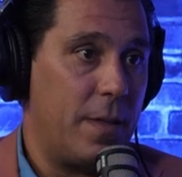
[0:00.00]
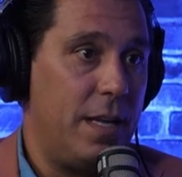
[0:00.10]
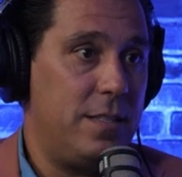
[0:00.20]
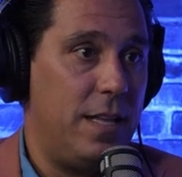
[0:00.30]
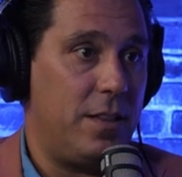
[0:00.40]

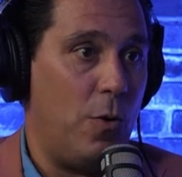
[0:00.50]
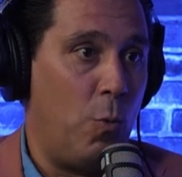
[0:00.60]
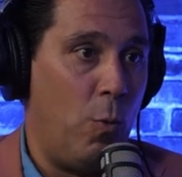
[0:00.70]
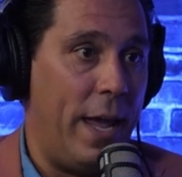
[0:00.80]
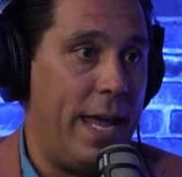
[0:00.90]
is that the
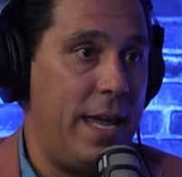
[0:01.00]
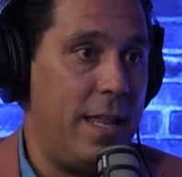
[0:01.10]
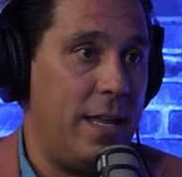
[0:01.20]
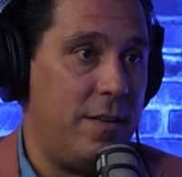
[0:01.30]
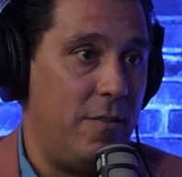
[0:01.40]
way
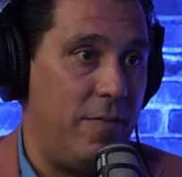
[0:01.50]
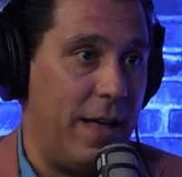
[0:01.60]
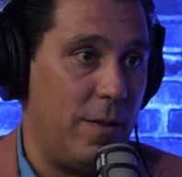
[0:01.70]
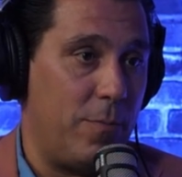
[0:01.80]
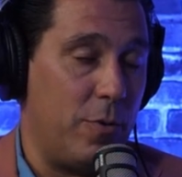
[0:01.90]
that
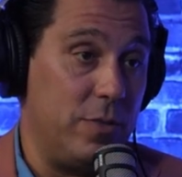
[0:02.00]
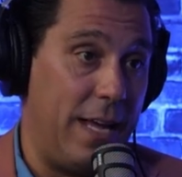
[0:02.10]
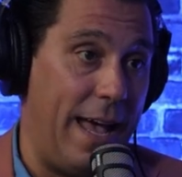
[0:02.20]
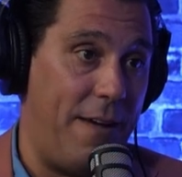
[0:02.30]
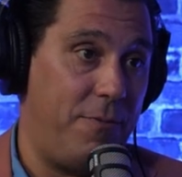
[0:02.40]
developers
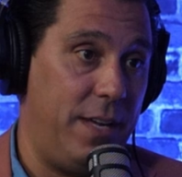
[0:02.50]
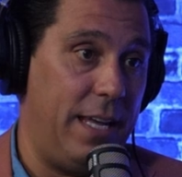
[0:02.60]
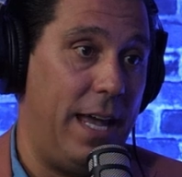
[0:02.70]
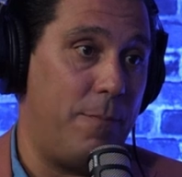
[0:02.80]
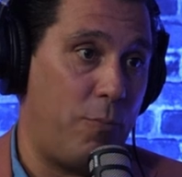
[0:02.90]
have to
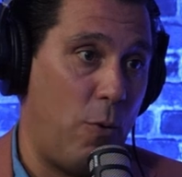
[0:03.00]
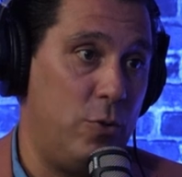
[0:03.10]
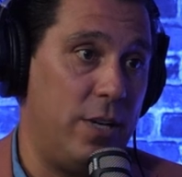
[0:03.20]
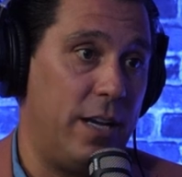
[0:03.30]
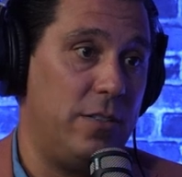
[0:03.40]
get
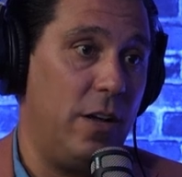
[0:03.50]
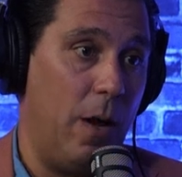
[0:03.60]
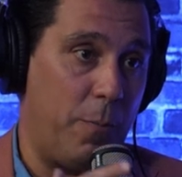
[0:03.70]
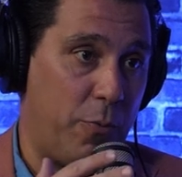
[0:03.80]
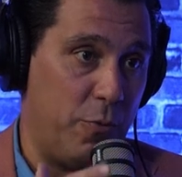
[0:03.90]
projects
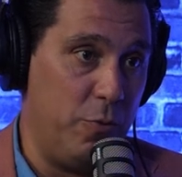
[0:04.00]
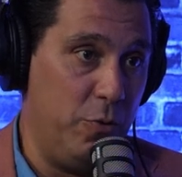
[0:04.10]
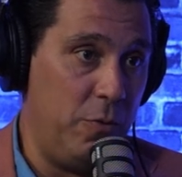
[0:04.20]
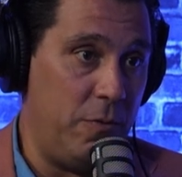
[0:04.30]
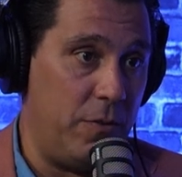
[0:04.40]

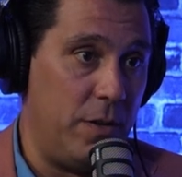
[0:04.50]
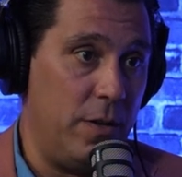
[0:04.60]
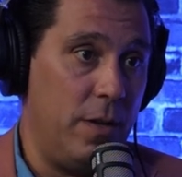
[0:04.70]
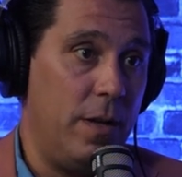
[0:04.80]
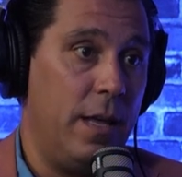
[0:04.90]
approved
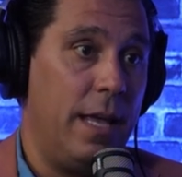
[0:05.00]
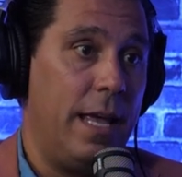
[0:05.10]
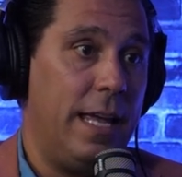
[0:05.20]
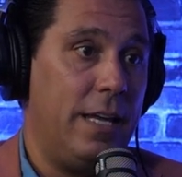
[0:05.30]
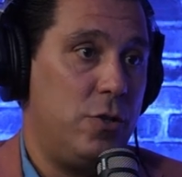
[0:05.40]

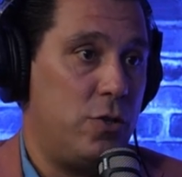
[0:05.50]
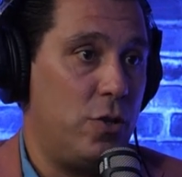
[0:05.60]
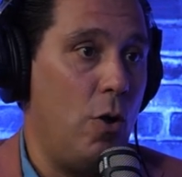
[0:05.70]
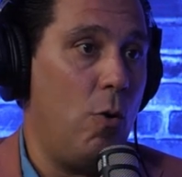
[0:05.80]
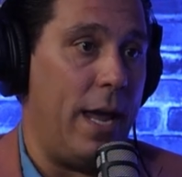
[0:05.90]
is
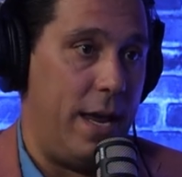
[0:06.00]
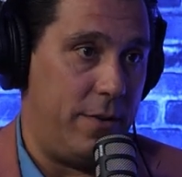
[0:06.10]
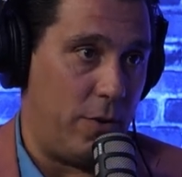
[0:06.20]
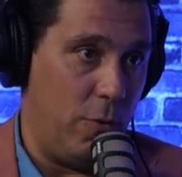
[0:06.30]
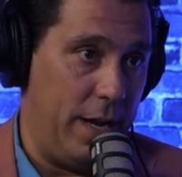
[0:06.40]
so
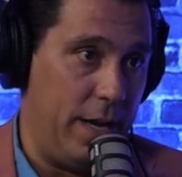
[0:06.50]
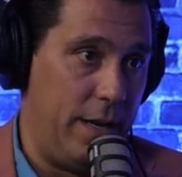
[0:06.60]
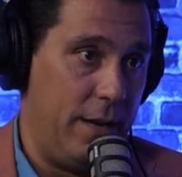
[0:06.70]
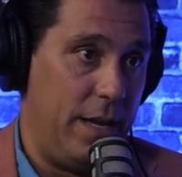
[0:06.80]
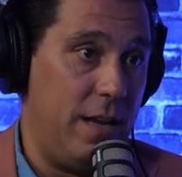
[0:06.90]

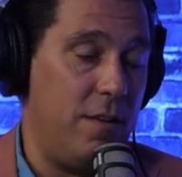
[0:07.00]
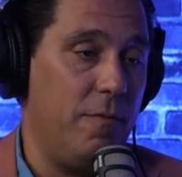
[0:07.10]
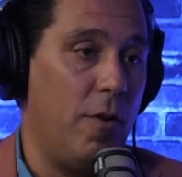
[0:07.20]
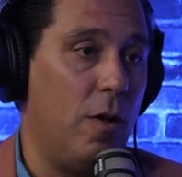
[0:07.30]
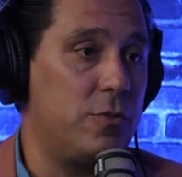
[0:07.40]
antiquated. It
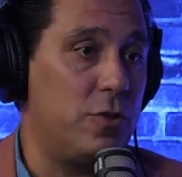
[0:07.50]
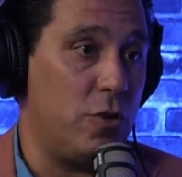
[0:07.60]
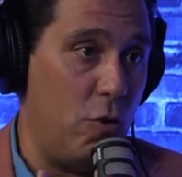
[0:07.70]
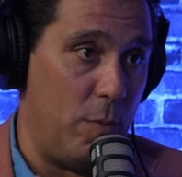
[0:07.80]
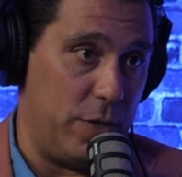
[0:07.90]
involves
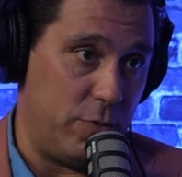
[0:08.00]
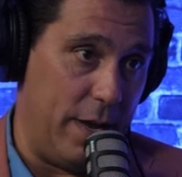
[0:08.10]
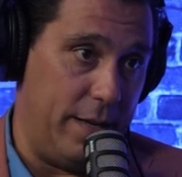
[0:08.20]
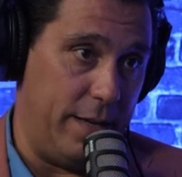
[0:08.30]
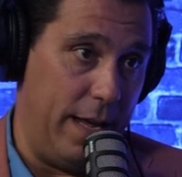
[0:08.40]
so much
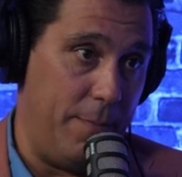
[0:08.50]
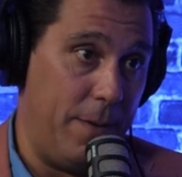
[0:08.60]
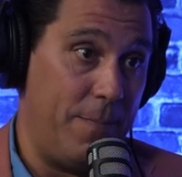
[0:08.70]
red tape.